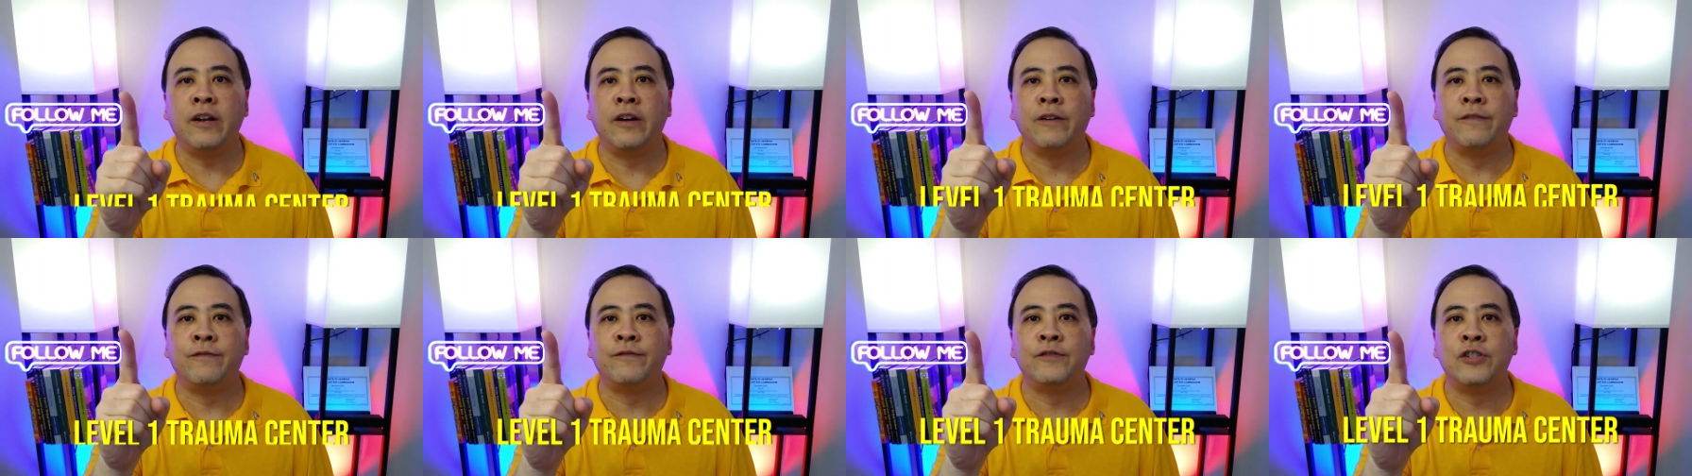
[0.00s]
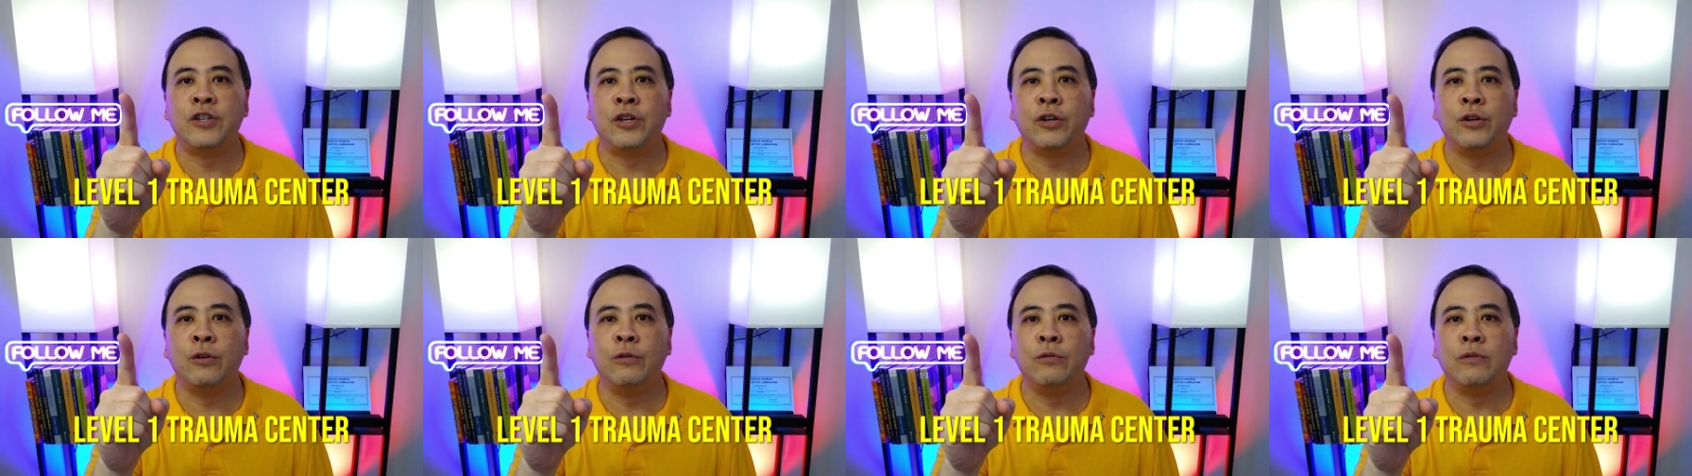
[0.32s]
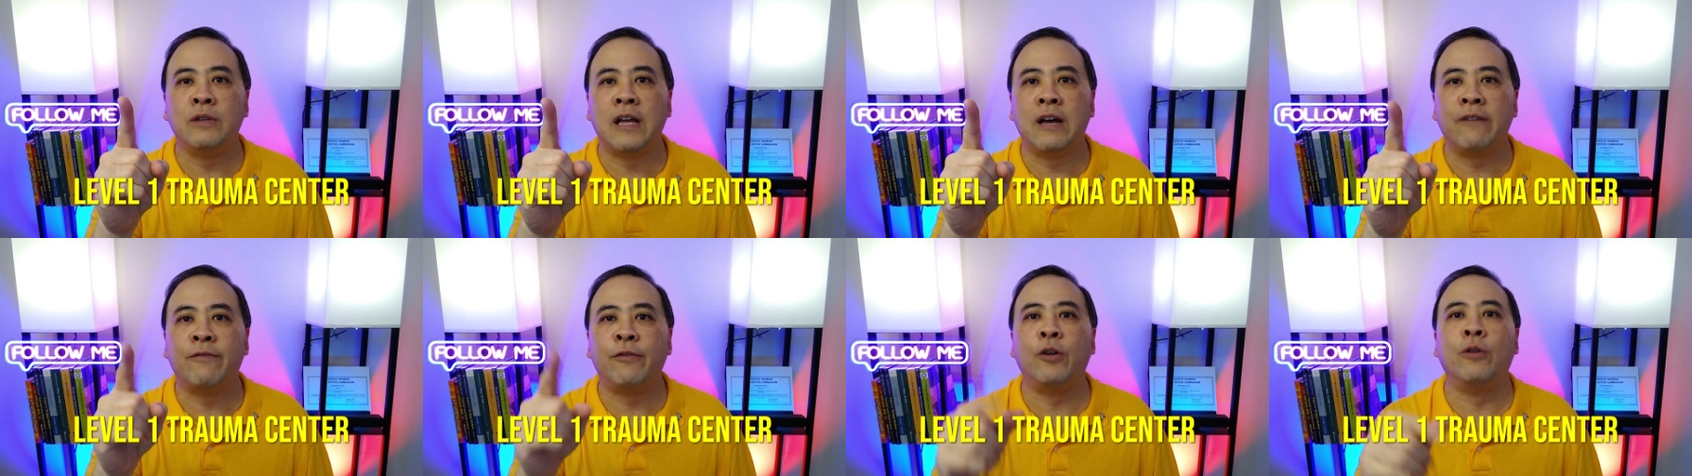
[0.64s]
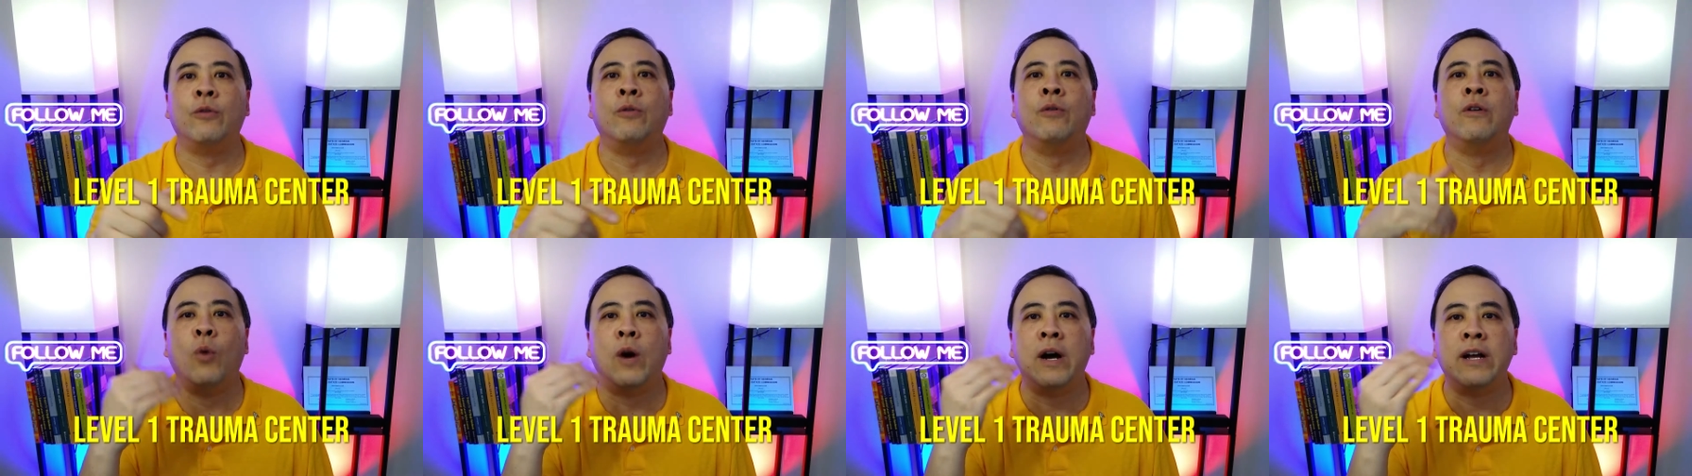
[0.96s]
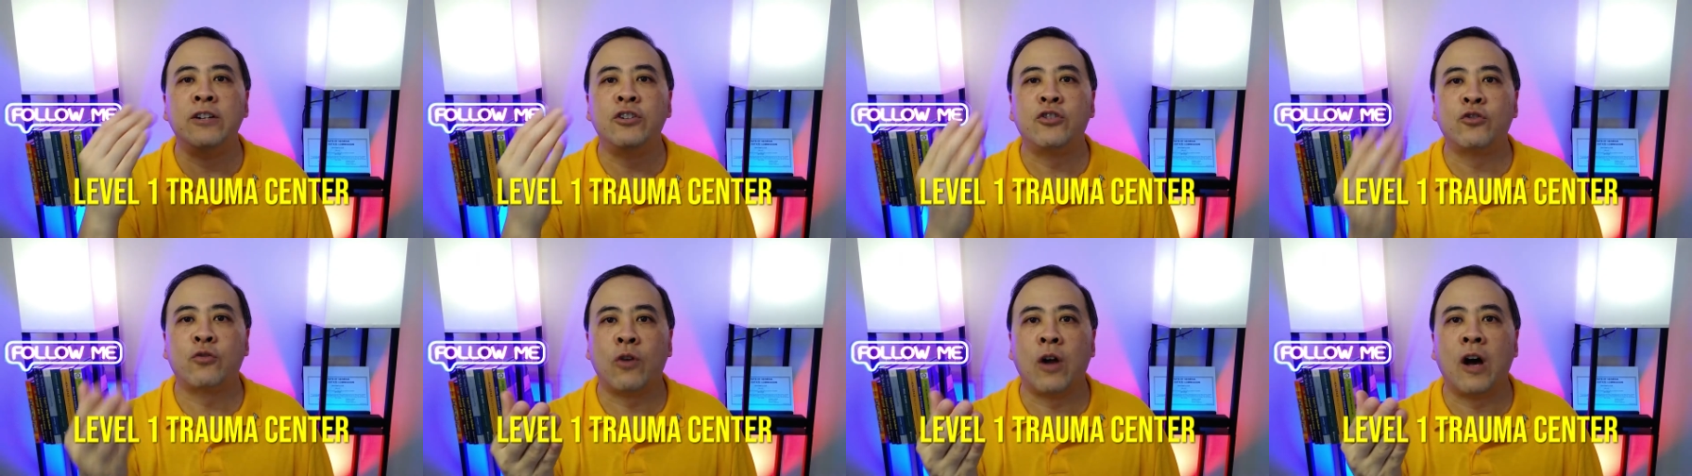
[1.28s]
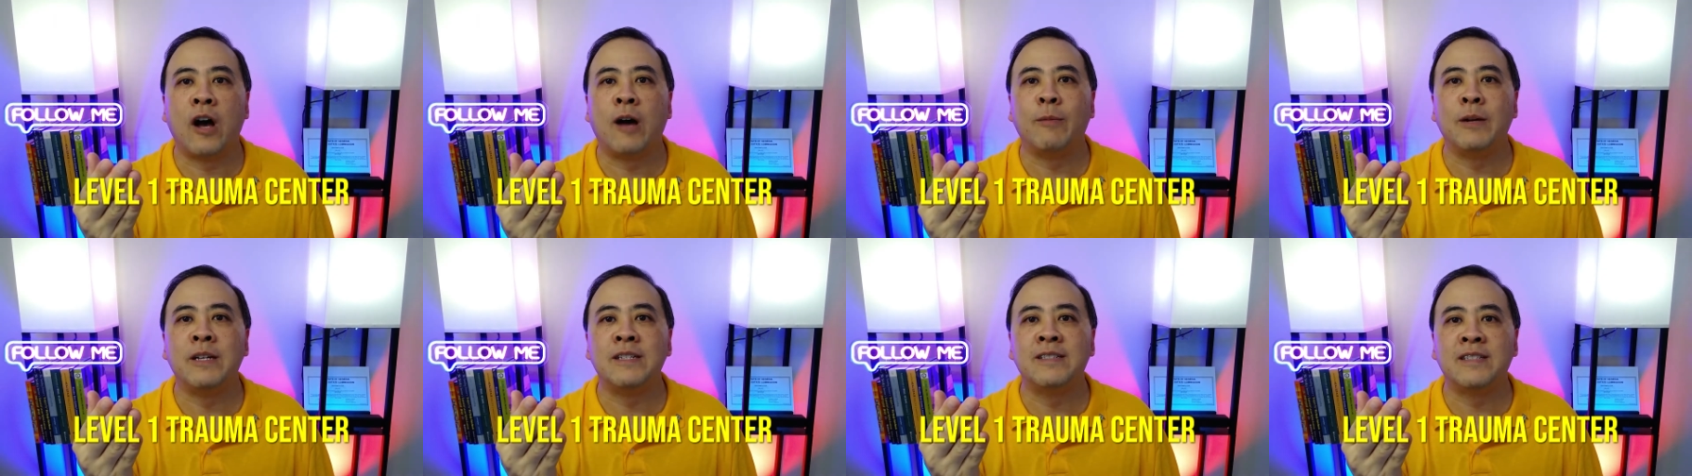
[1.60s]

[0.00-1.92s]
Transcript: of two level one trauma